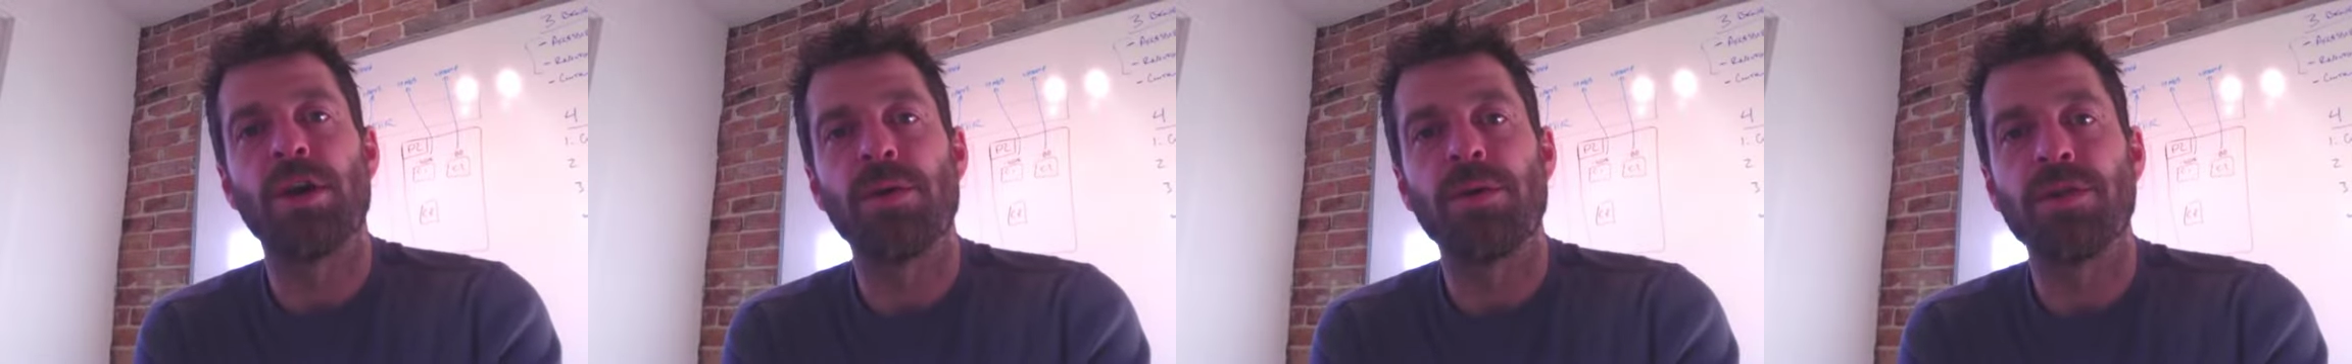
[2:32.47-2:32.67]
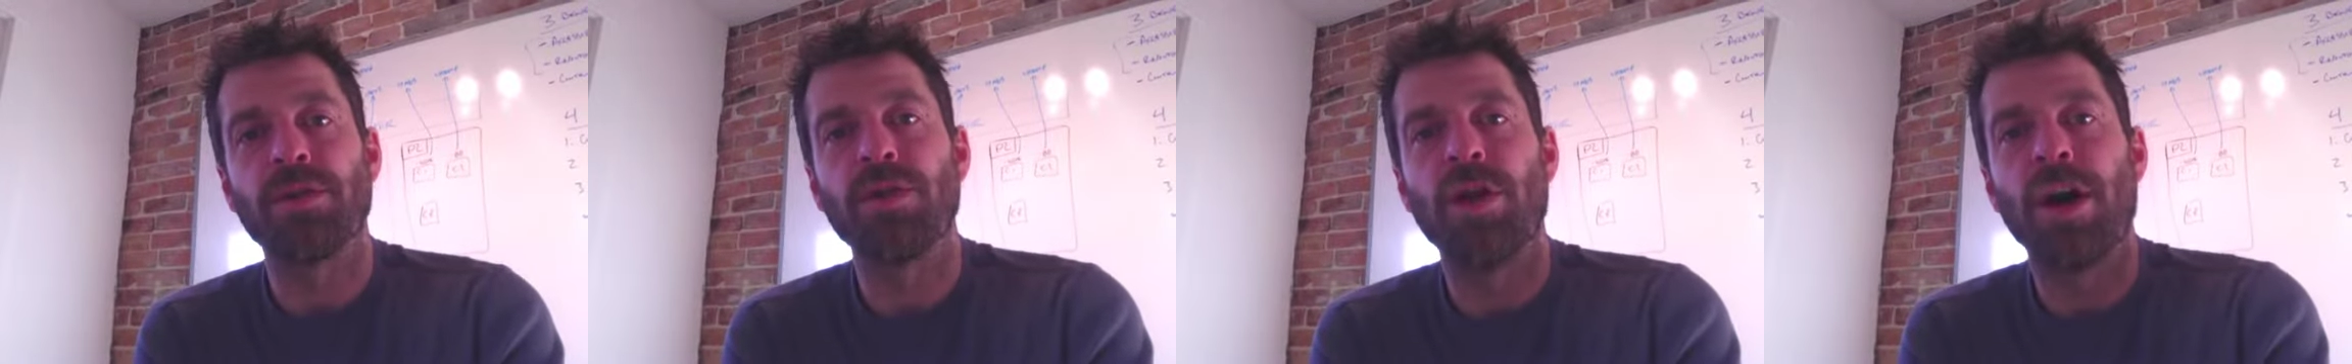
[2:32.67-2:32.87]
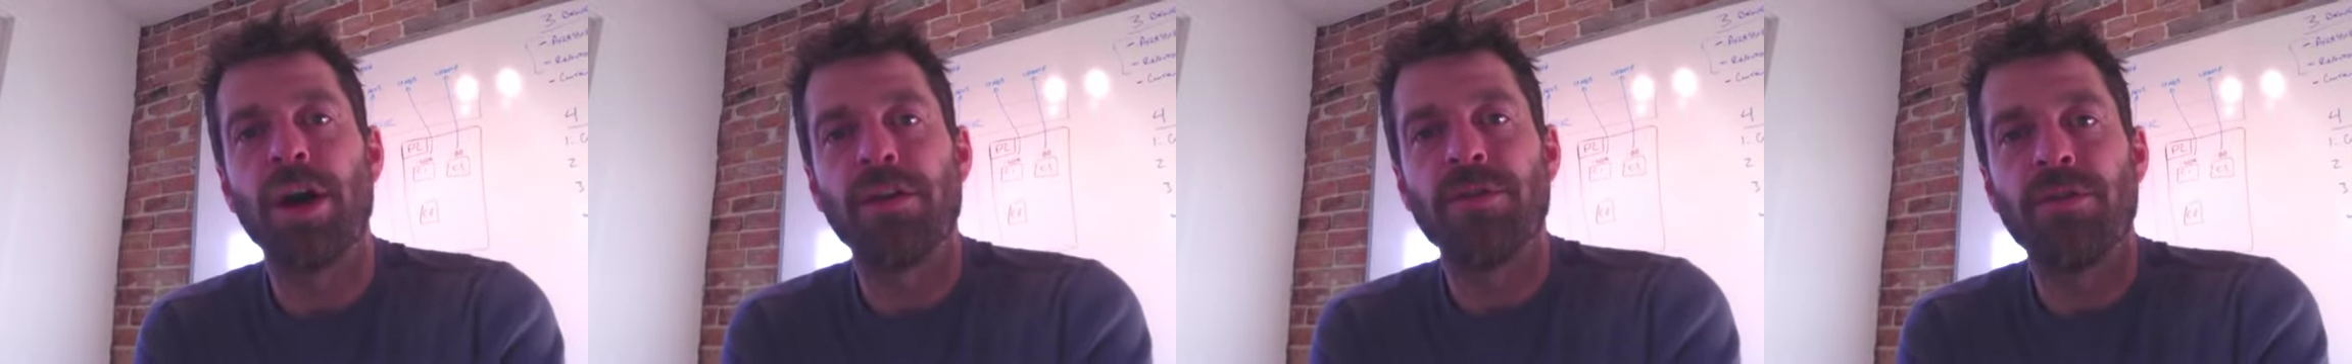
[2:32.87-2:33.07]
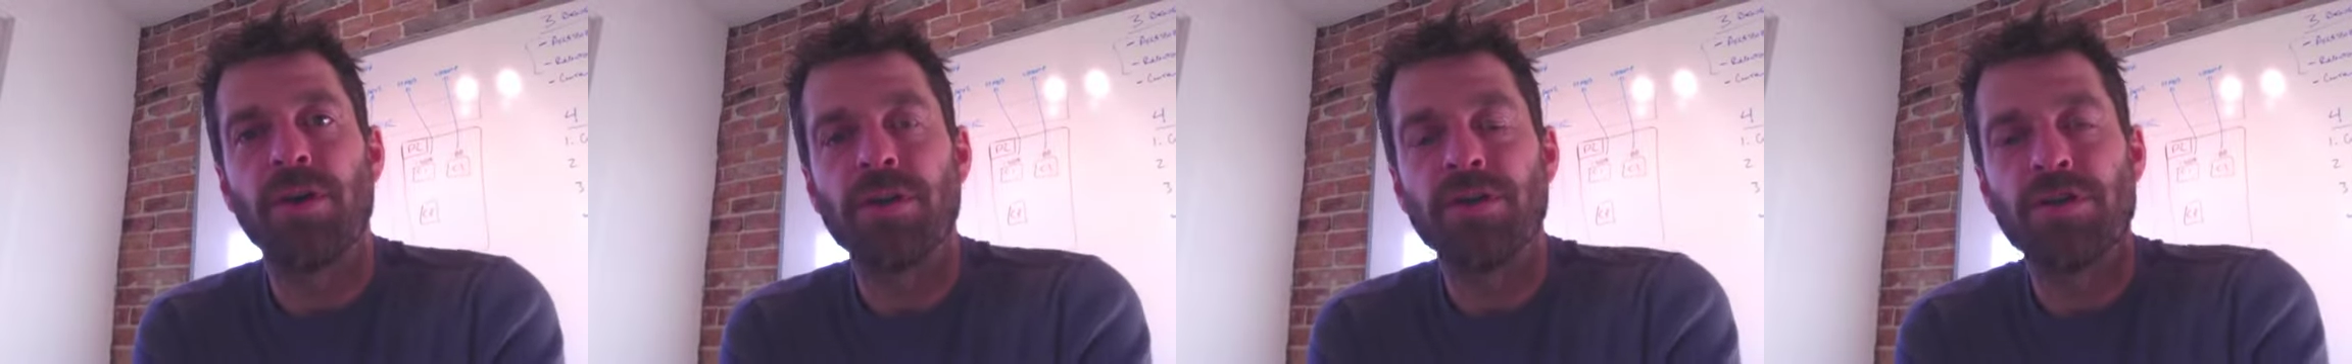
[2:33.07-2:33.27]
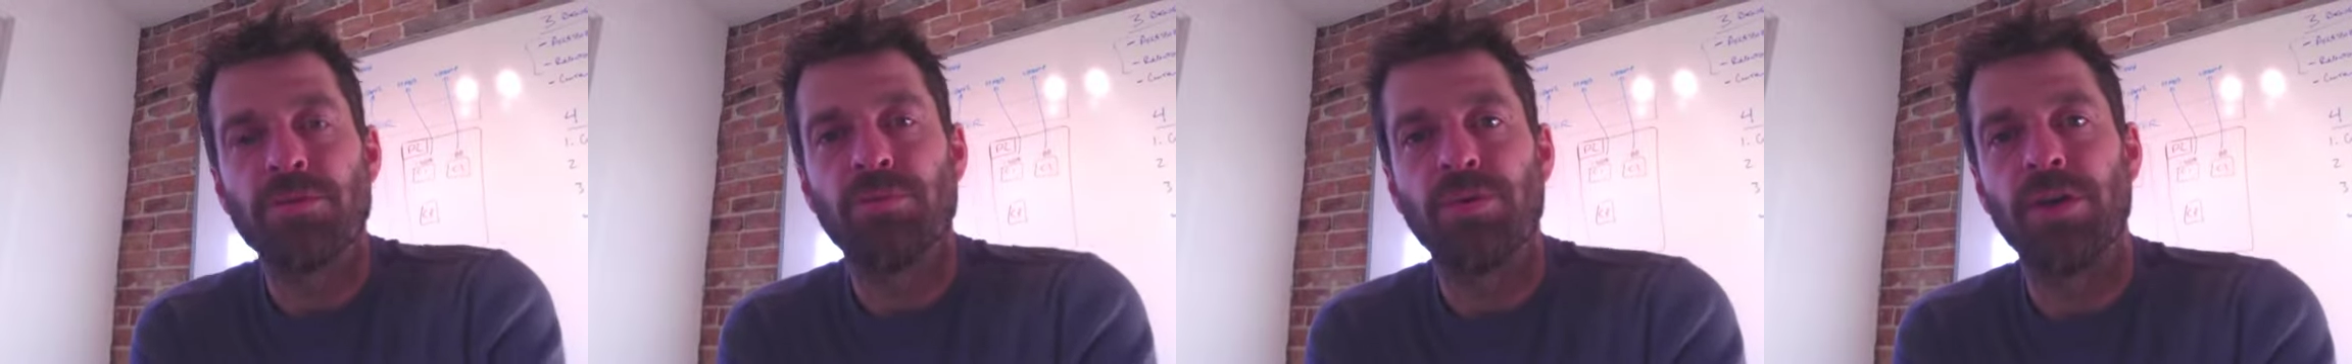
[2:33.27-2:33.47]
with a lot of
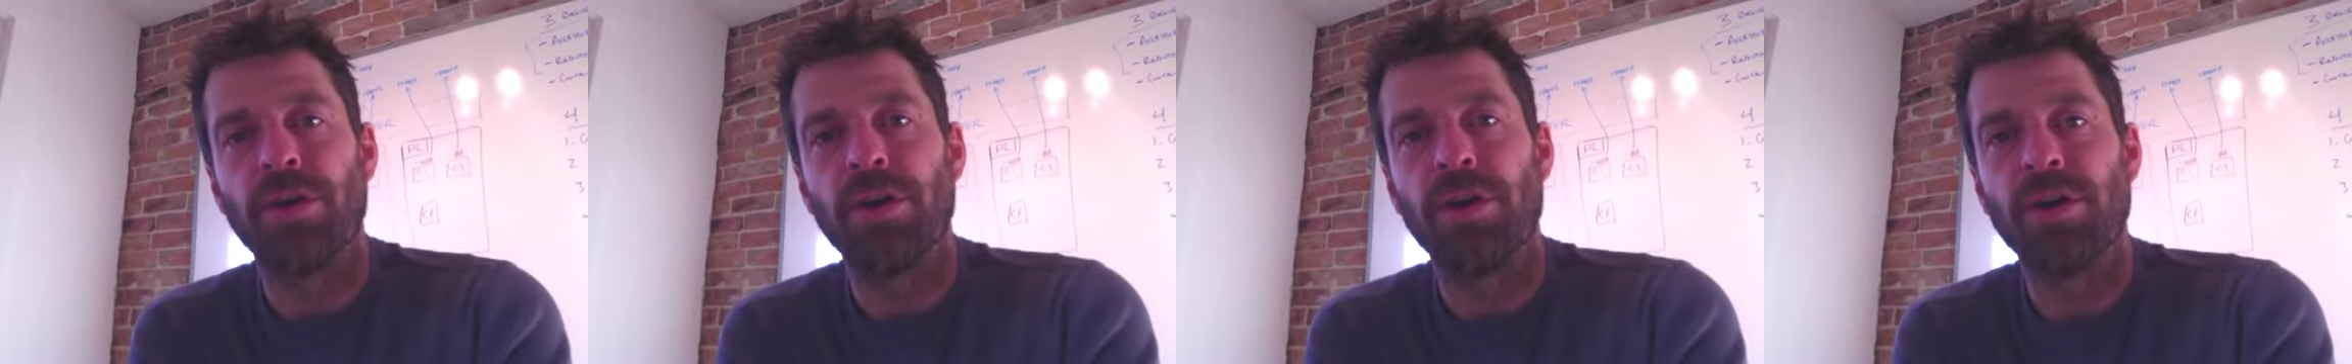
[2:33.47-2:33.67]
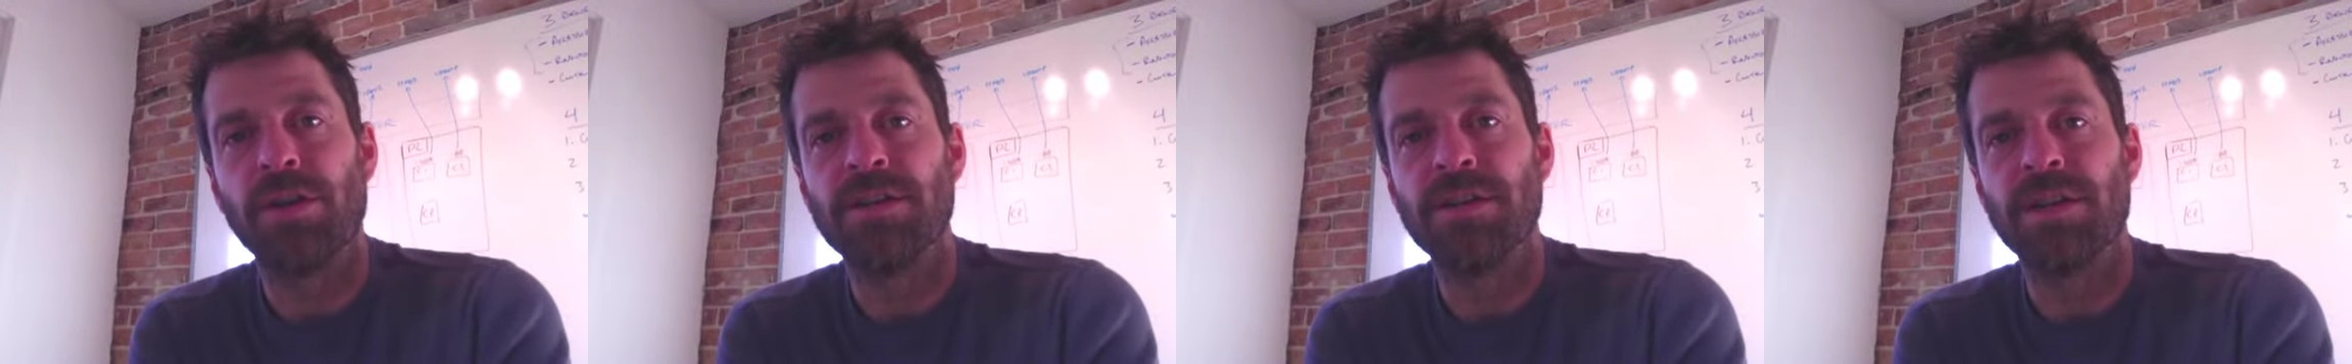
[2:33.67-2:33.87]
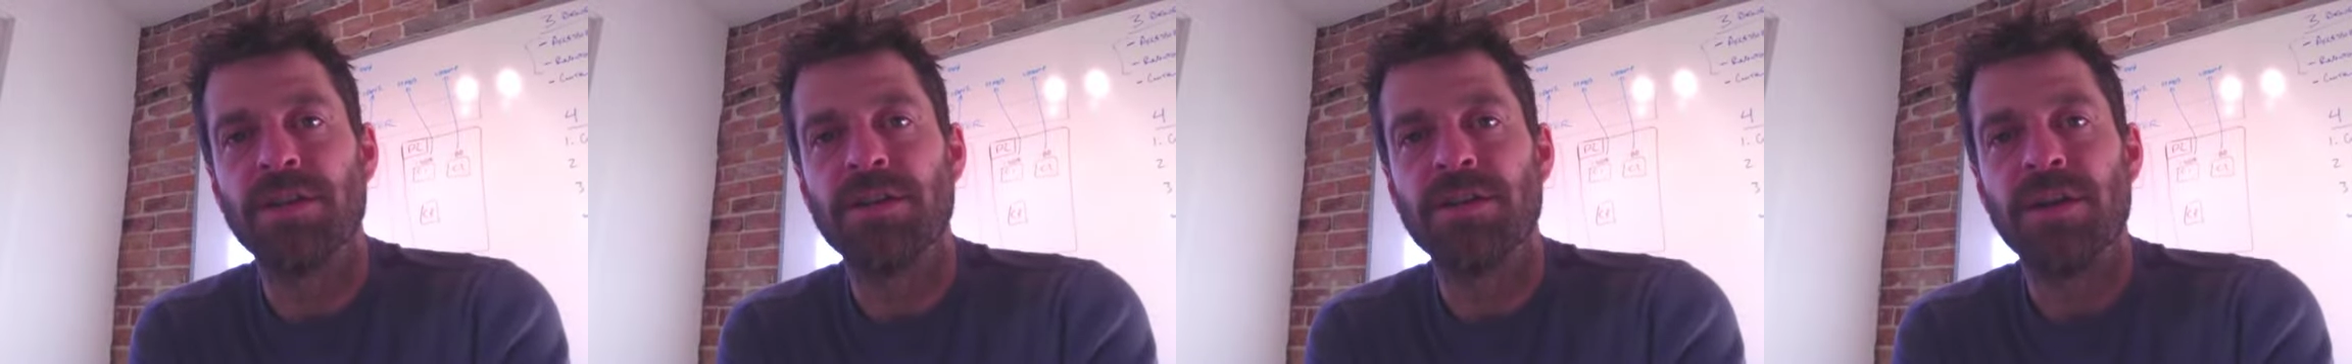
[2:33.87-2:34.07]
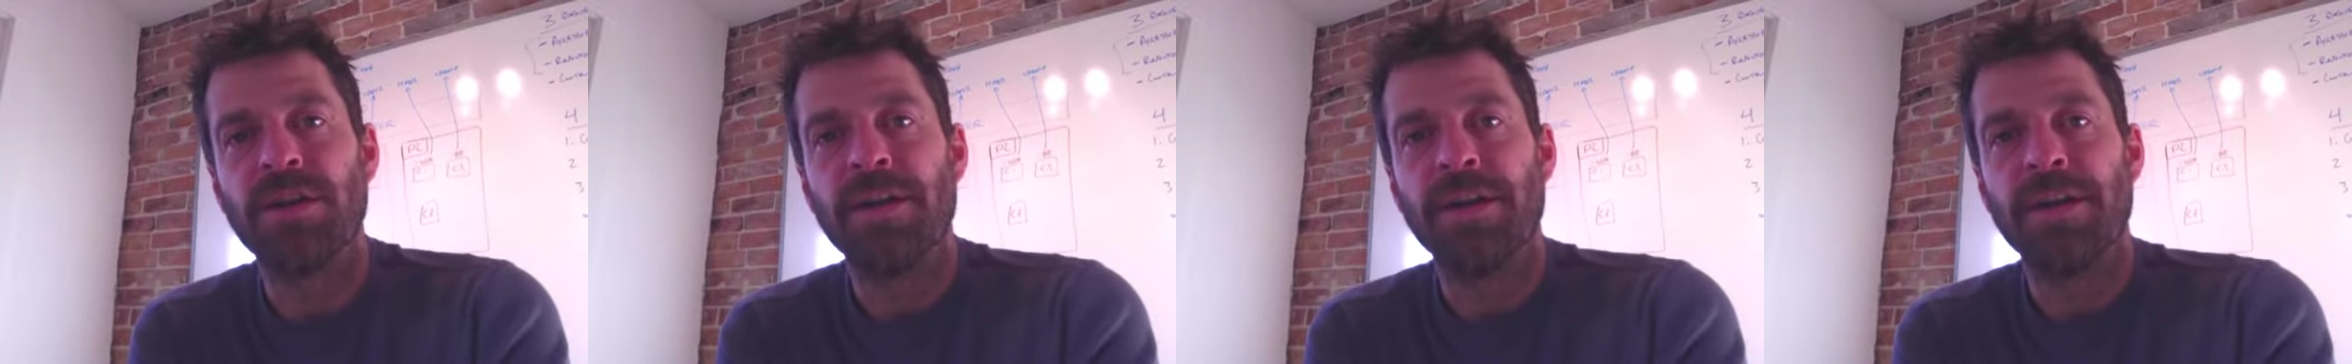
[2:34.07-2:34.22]
entrepreneurs is,